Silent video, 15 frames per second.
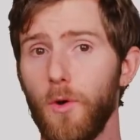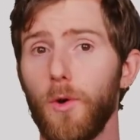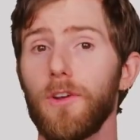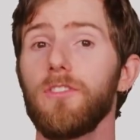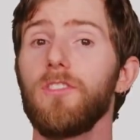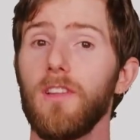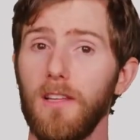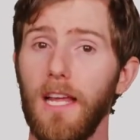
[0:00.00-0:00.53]

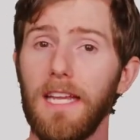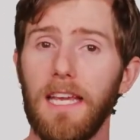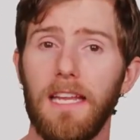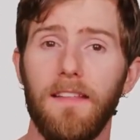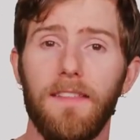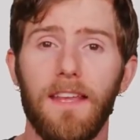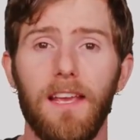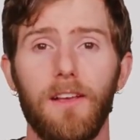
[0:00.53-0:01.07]
course, like
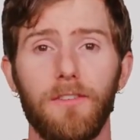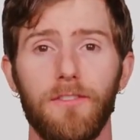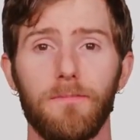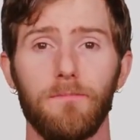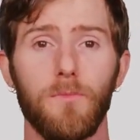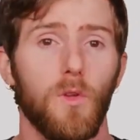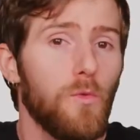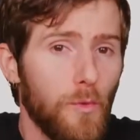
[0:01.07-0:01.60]
anything else,
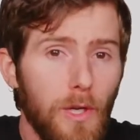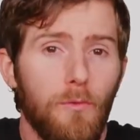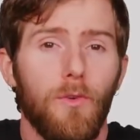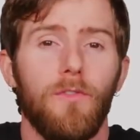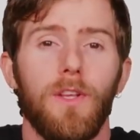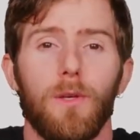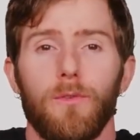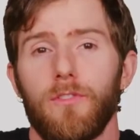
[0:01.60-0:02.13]
read
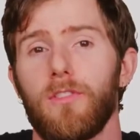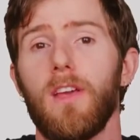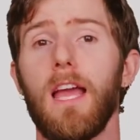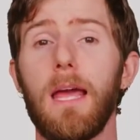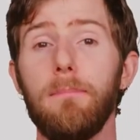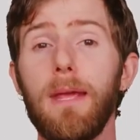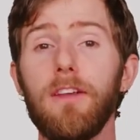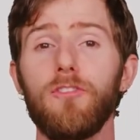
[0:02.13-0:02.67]
reviews
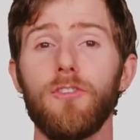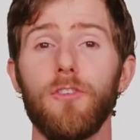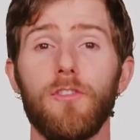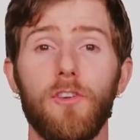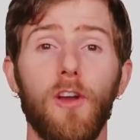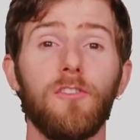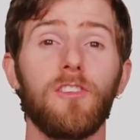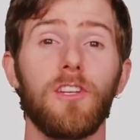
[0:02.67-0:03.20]
and make sure
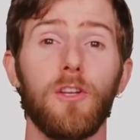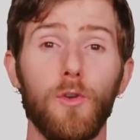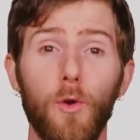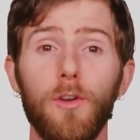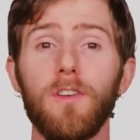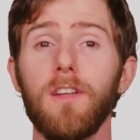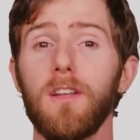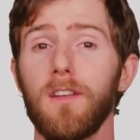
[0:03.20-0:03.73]
there aren't an
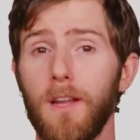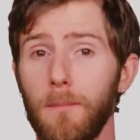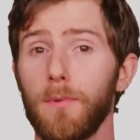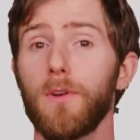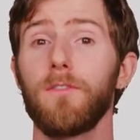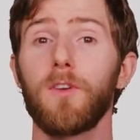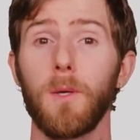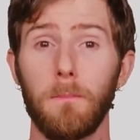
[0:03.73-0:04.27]
inordinate
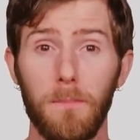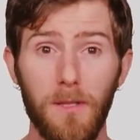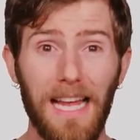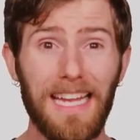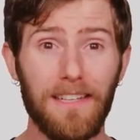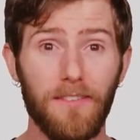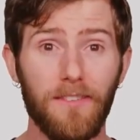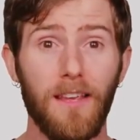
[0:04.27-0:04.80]
number of
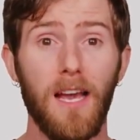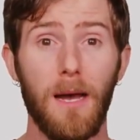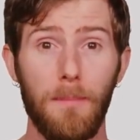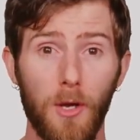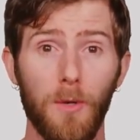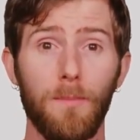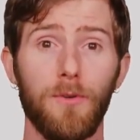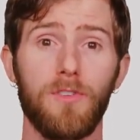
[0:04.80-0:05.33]
complaints
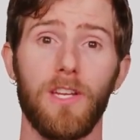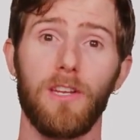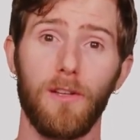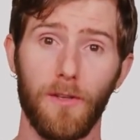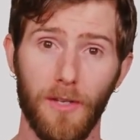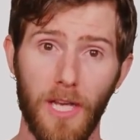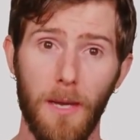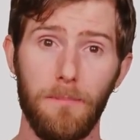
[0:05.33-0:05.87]
about a
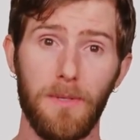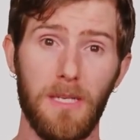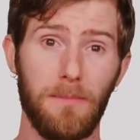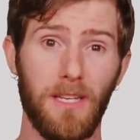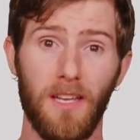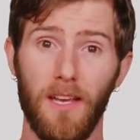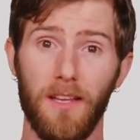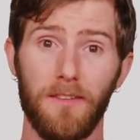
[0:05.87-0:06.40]
particular company
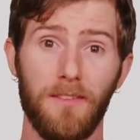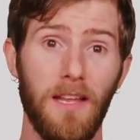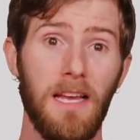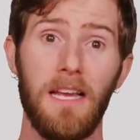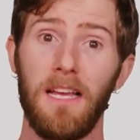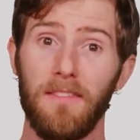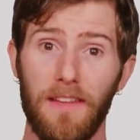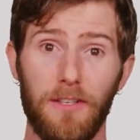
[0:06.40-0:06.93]
because
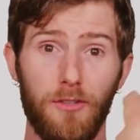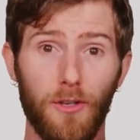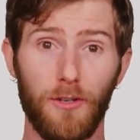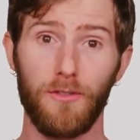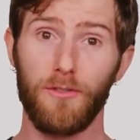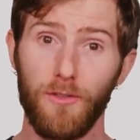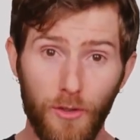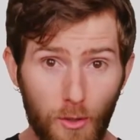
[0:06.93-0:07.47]
they
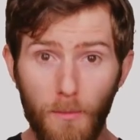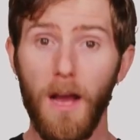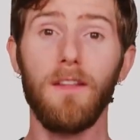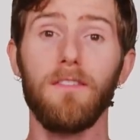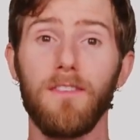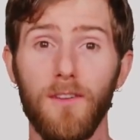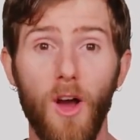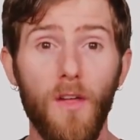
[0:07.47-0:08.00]
took 2
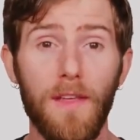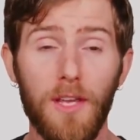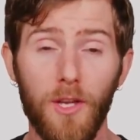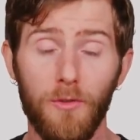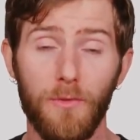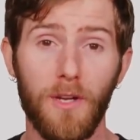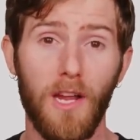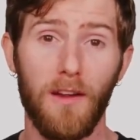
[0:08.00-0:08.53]
months and all they
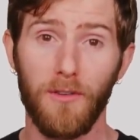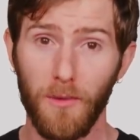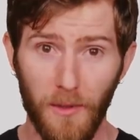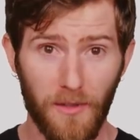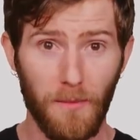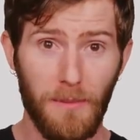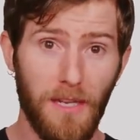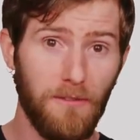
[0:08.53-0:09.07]
could recover
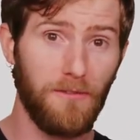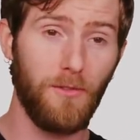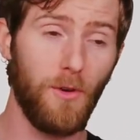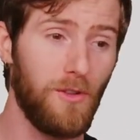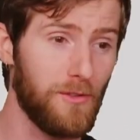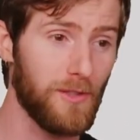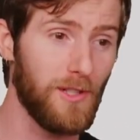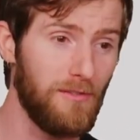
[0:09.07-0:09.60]
was a big
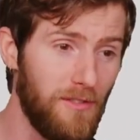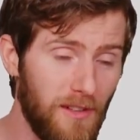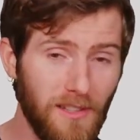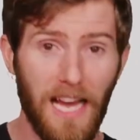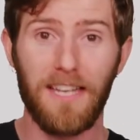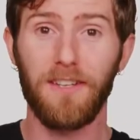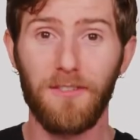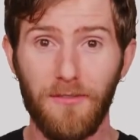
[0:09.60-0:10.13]
folder of
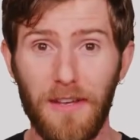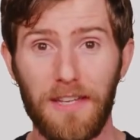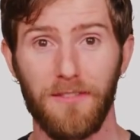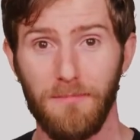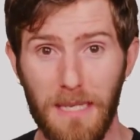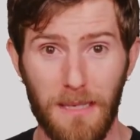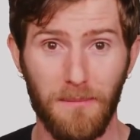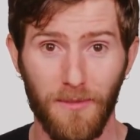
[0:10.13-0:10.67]
Linus
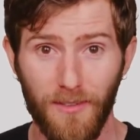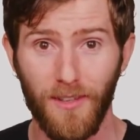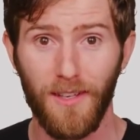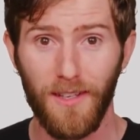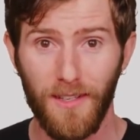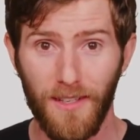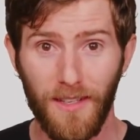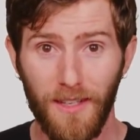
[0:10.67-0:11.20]
face memes,
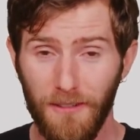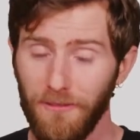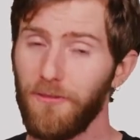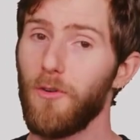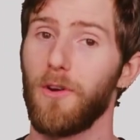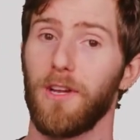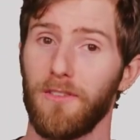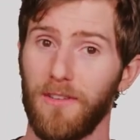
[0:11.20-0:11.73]

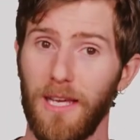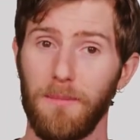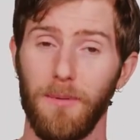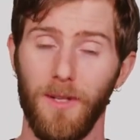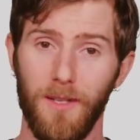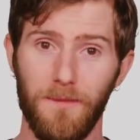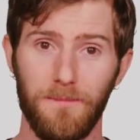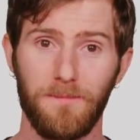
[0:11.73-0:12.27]
for
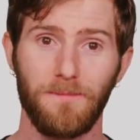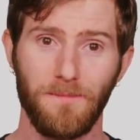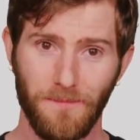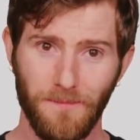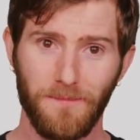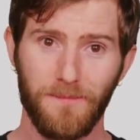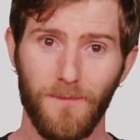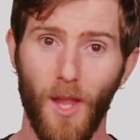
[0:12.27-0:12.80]
example.
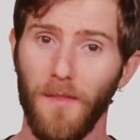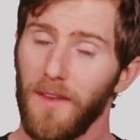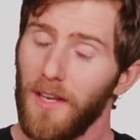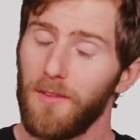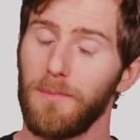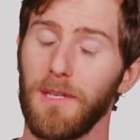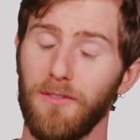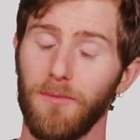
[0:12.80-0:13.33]
Not that I
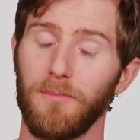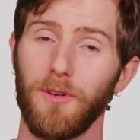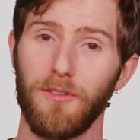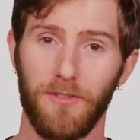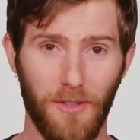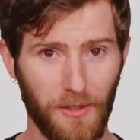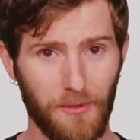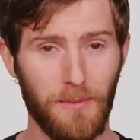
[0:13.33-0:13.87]
speak from
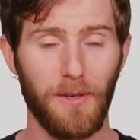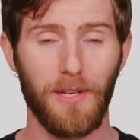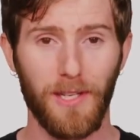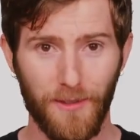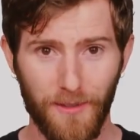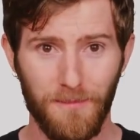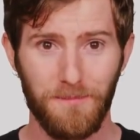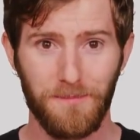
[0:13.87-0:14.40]
personal
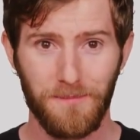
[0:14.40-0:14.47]
experience.